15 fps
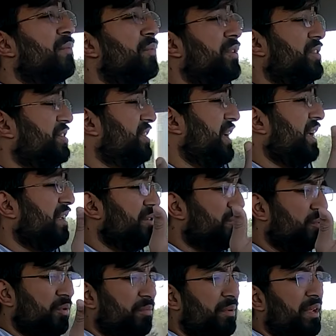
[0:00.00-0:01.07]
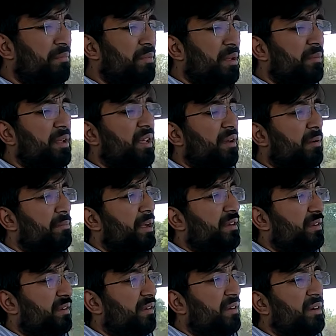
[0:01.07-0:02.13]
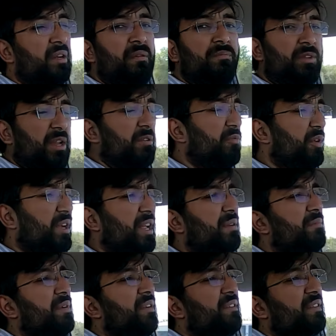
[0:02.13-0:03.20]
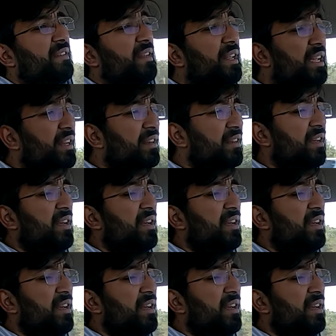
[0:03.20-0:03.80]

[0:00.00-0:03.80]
would change would be maybe a better infotainment screen